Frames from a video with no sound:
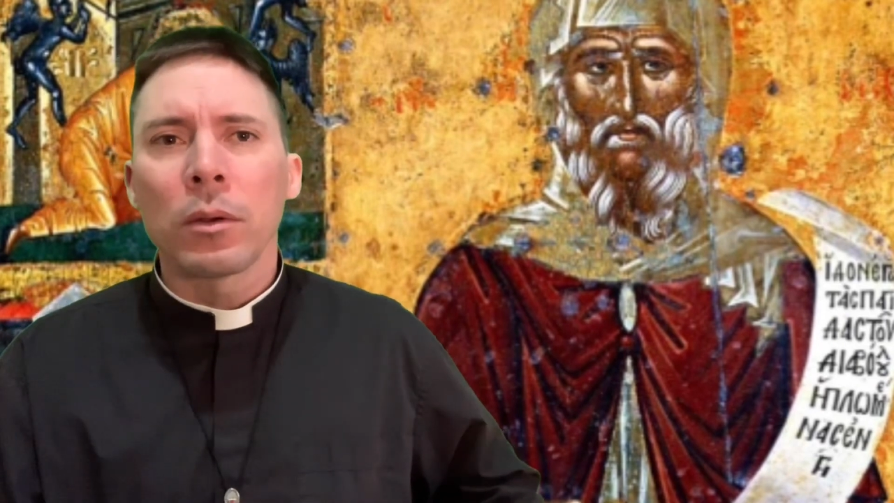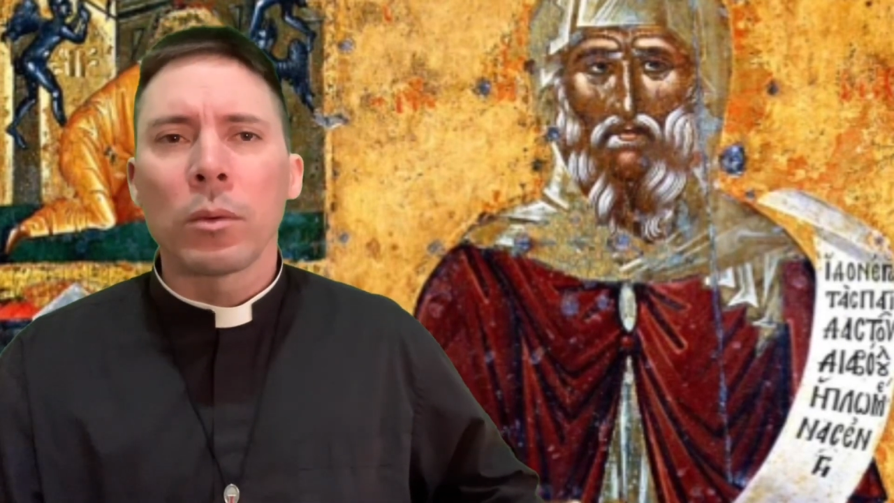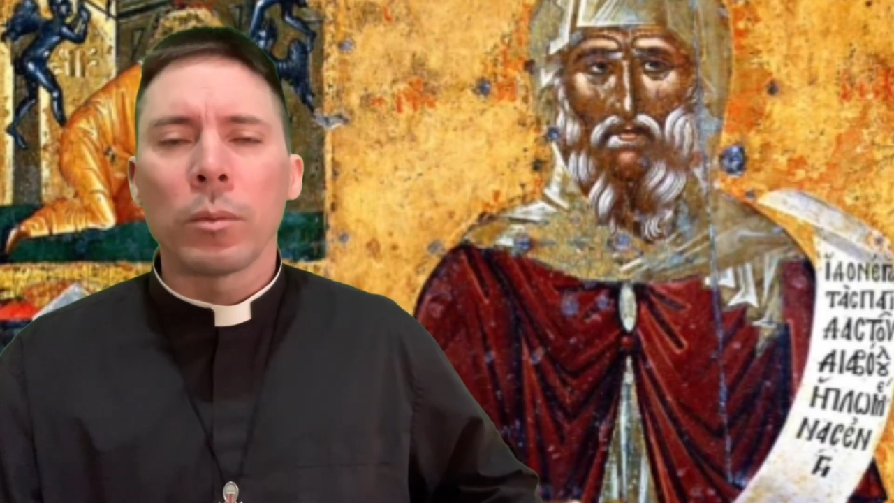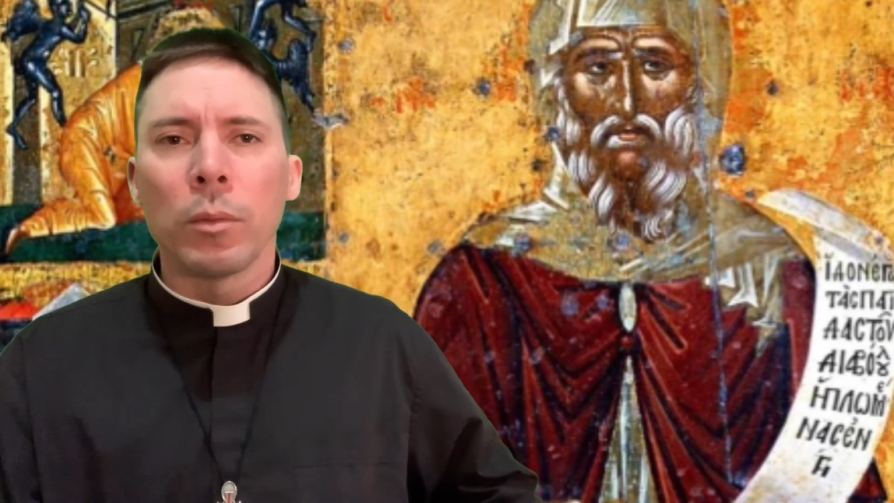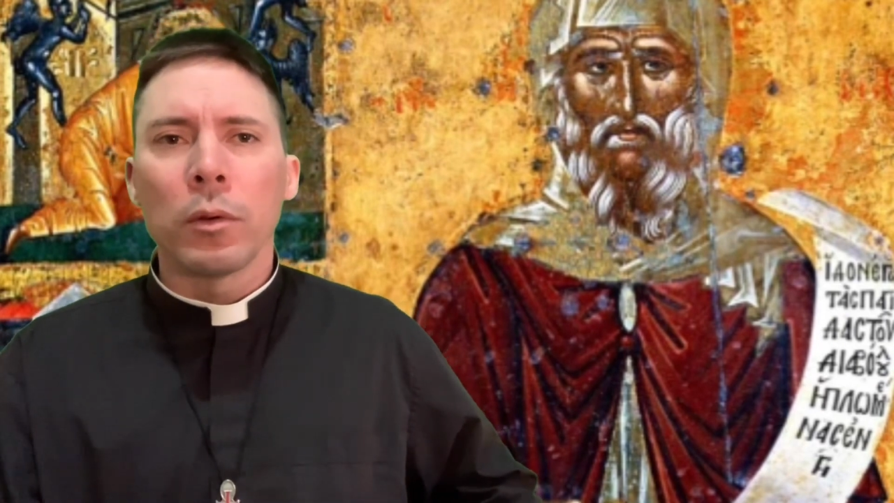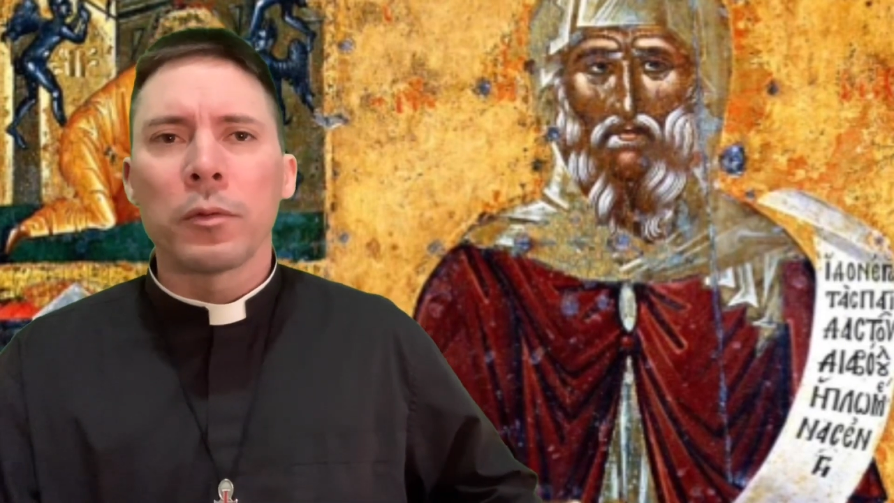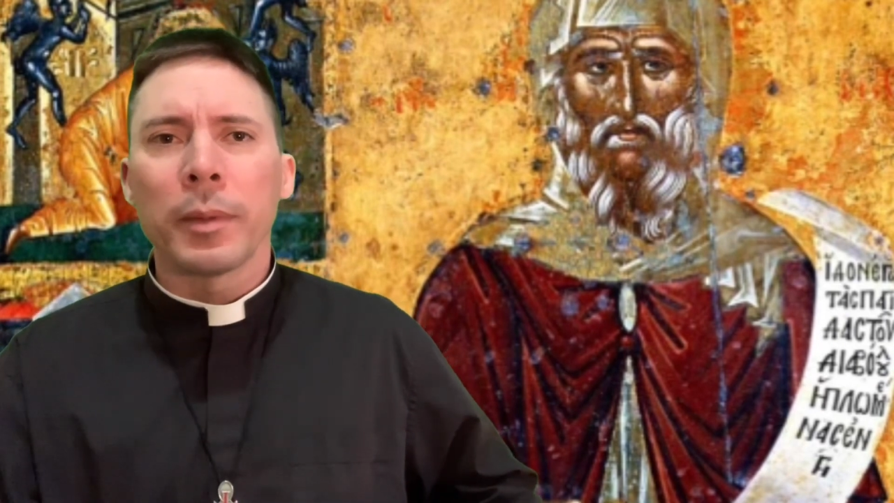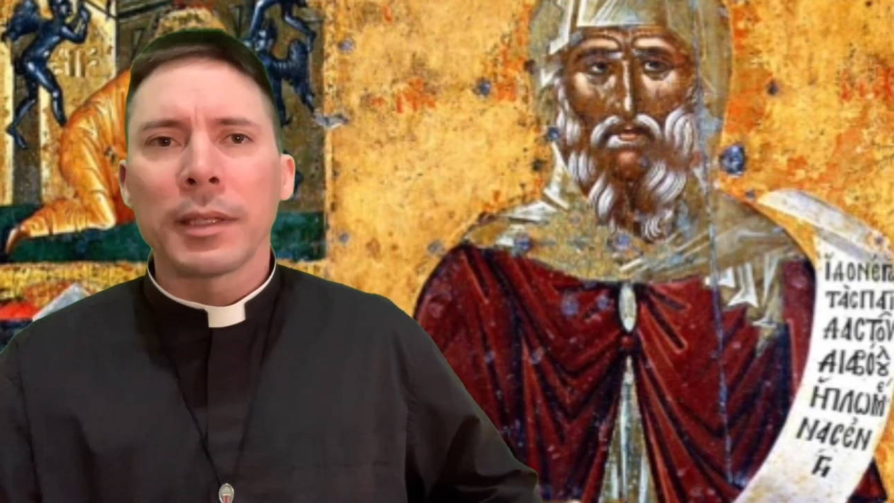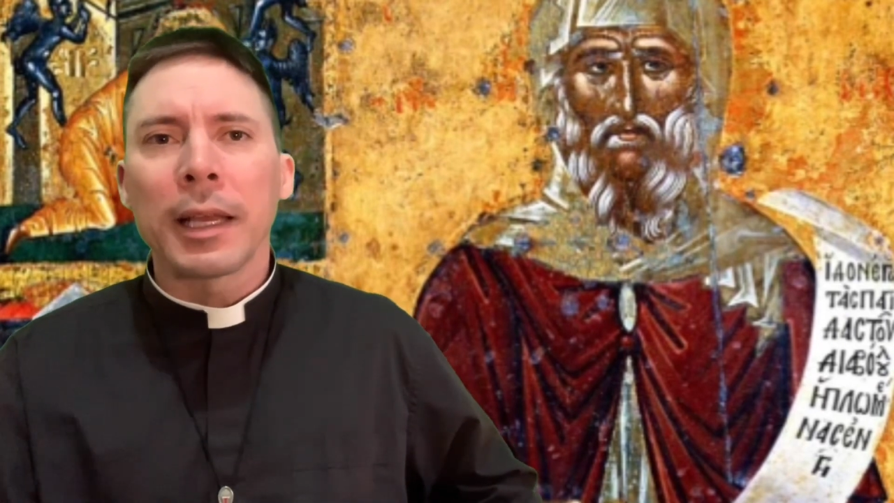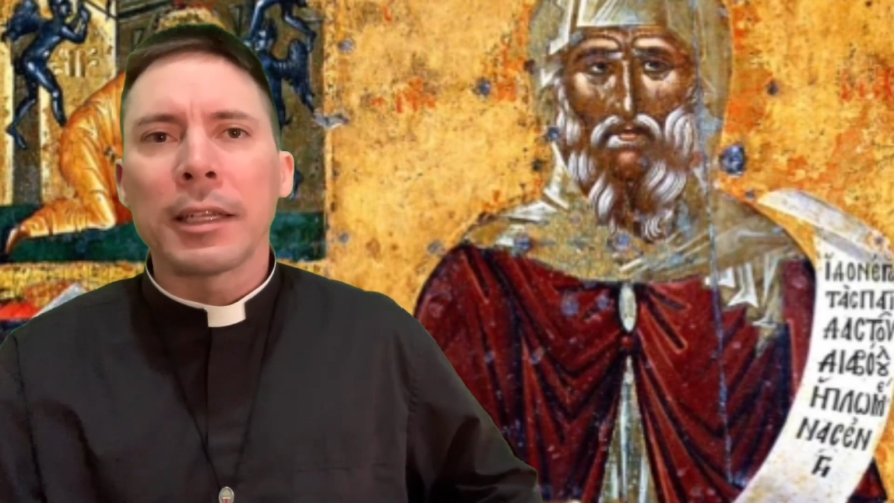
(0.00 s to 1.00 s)

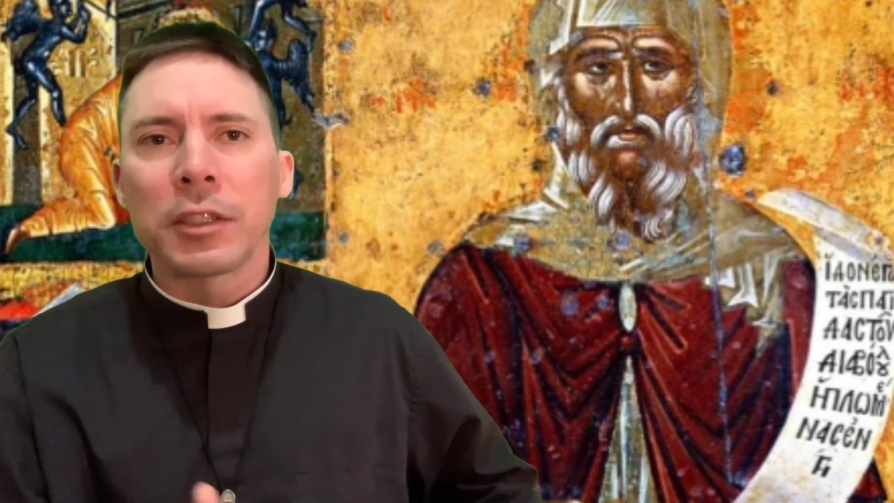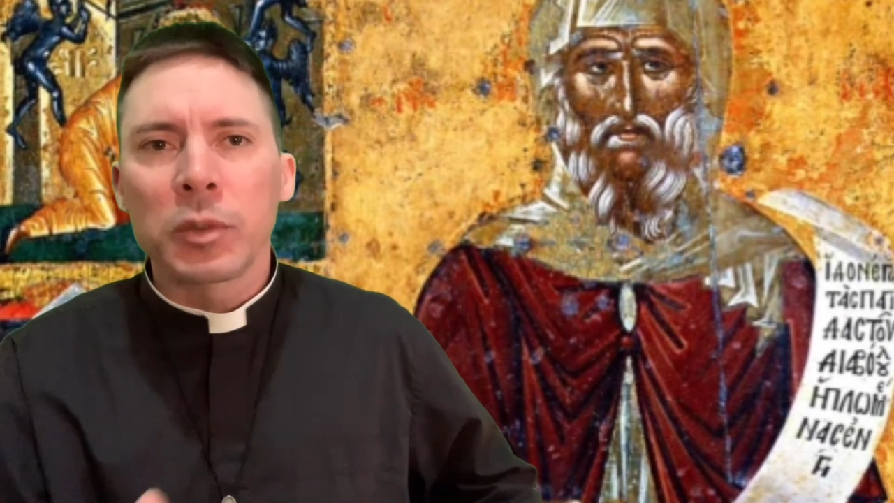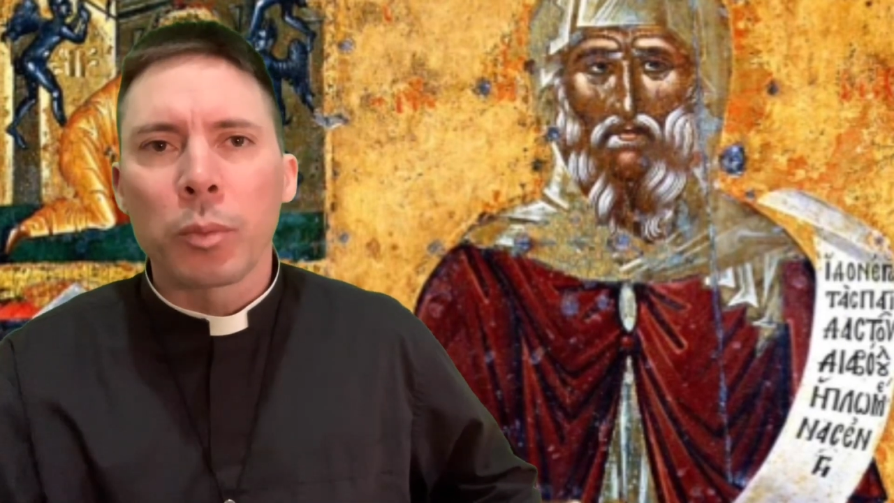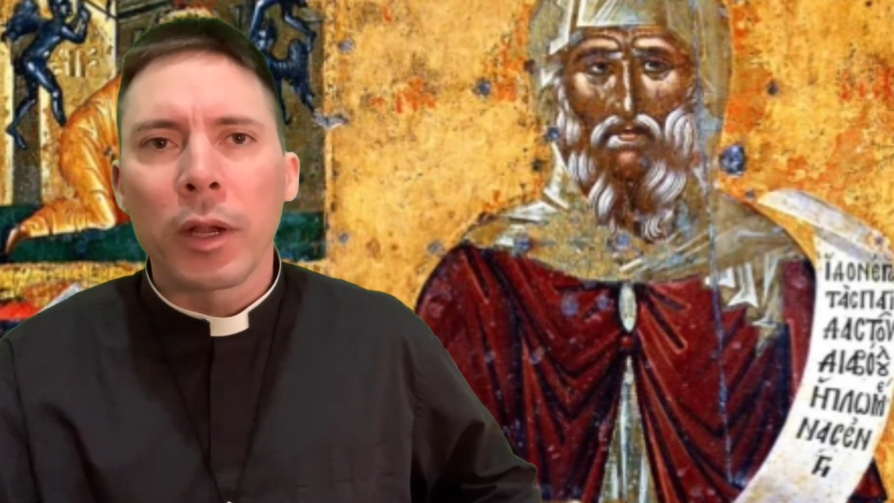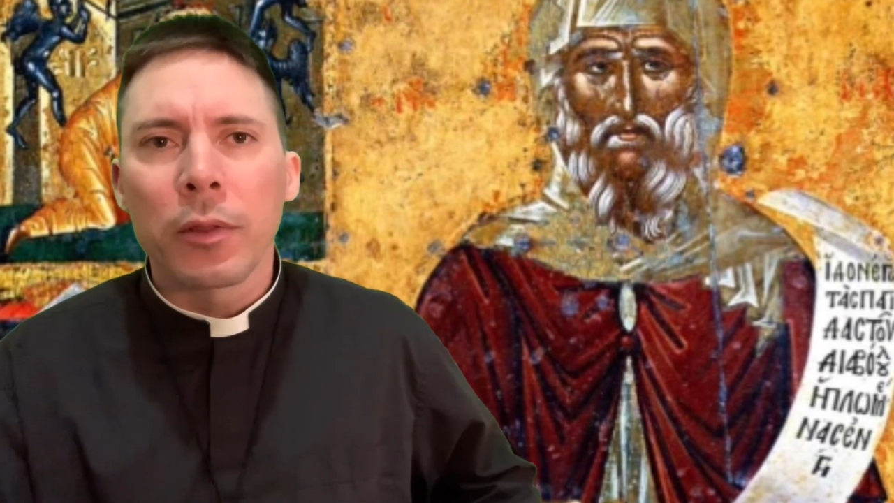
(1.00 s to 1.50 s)
movement and spread